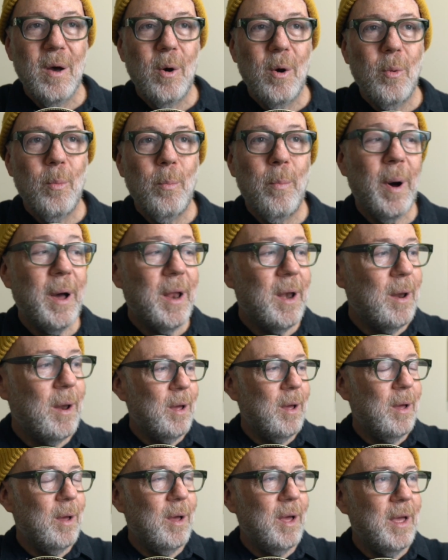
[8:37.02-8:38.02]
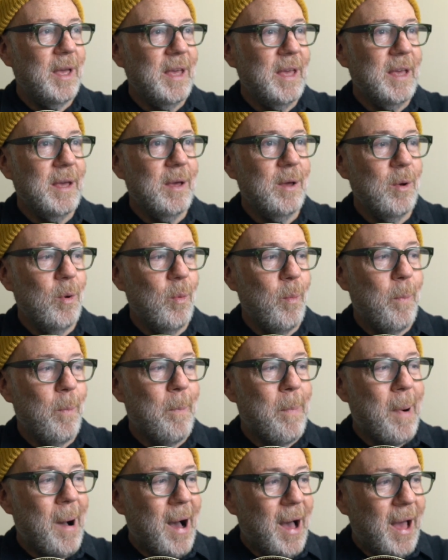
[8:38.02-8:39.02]
But
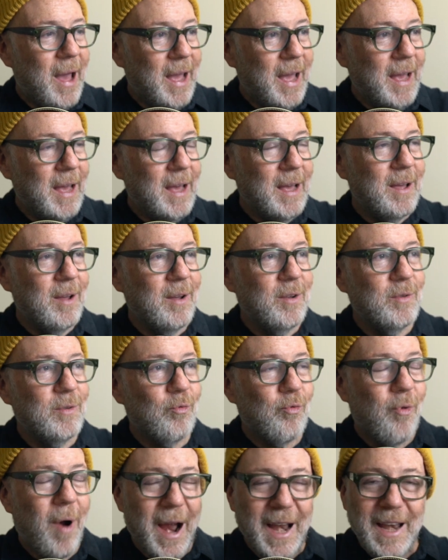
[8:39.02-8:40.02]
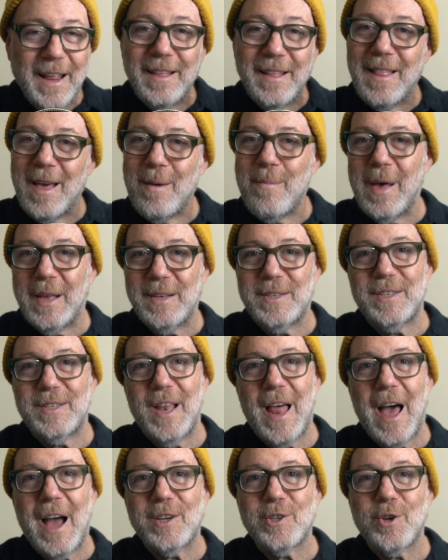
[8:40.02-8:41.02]
by writing them as
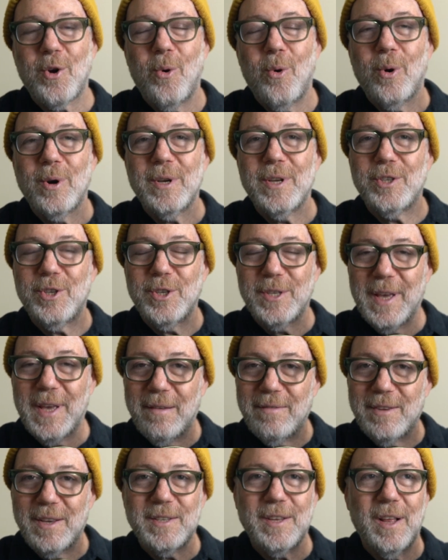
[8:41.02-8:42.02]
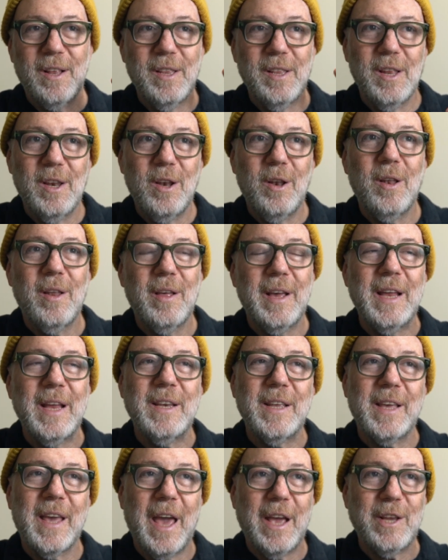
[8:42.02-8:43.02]
slash chords, it just gives us a little
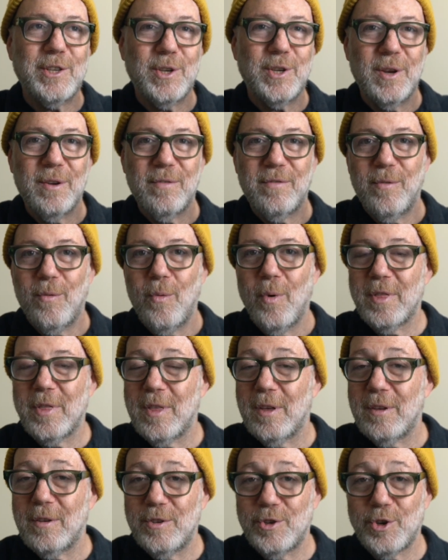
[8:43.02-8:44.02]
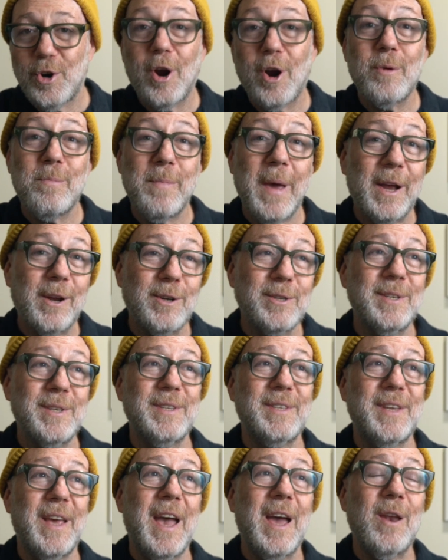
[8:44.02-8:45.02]
indication of what the chart maker's
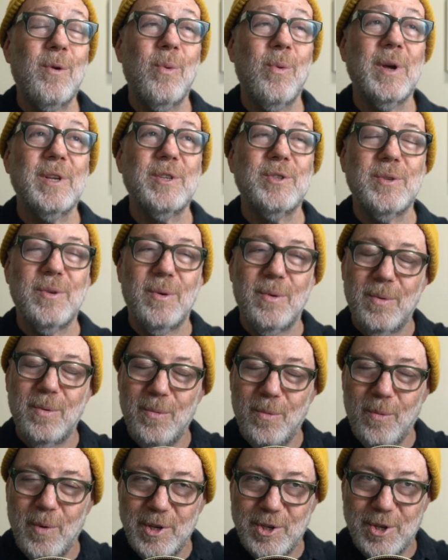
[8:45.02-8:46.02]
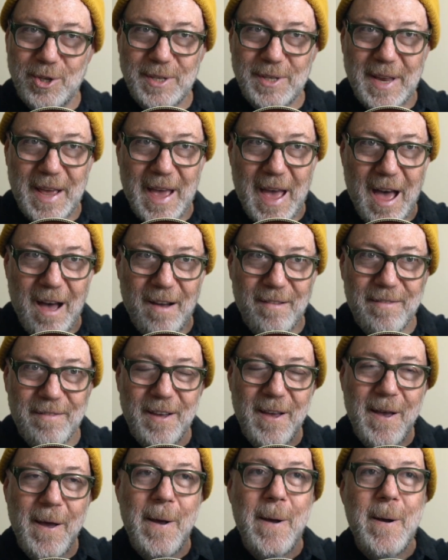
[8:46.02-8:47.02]
intent was, which is to have
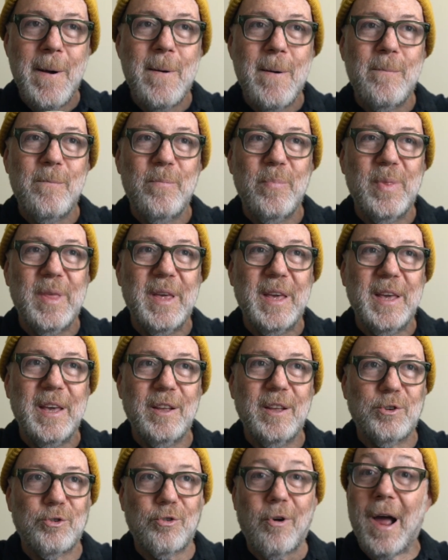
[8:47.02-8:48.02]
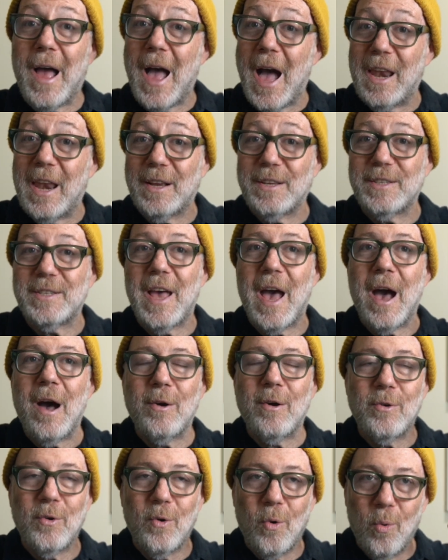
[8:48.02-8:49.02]
the triadic
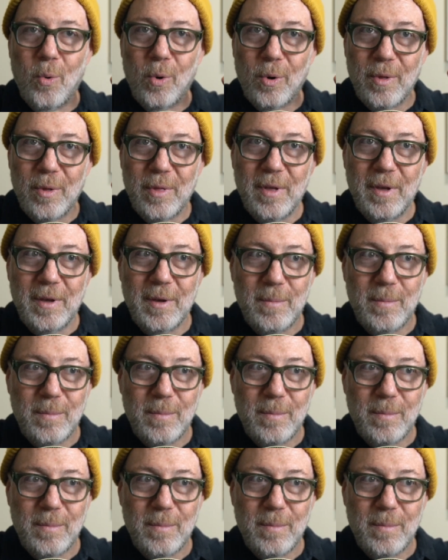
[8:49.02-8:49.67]
sound or the